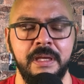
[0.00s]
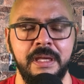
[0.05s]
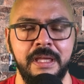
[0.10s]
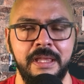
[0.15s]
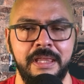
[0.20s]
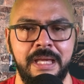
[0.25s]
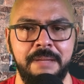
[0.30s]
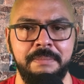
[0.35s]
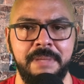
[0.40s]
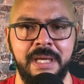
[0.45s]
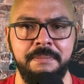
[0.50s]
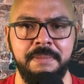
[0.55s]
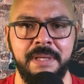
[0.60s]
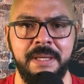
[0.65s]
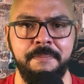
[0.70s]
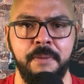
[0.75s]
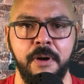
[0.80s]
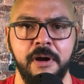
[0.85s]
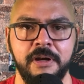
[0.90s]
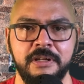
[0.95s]
They may be
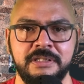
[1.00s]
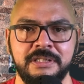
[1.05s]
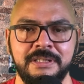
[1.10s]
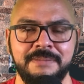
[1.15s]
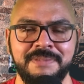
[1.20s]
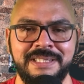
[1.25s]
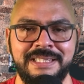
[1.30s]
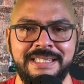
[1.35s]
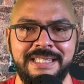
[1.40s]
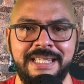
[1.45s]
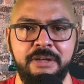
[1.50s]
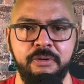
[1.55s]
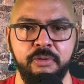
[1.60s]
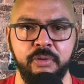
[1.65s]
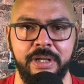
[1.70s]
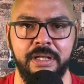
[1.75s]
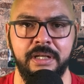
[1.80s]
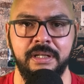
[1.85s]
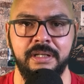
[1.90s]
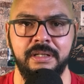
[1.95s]
part of some secret
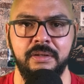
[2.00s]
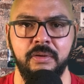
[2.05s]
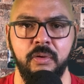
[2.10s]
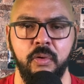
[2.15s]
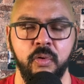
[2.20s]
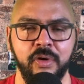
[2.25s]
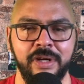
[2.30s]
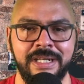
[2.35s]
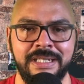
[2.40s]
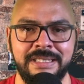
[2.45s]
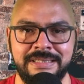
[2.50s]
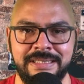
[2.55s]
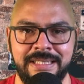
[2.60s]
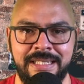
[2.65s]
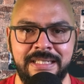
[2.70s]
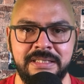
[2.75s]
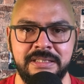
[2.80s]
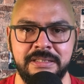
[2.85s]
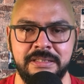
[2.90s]
organization,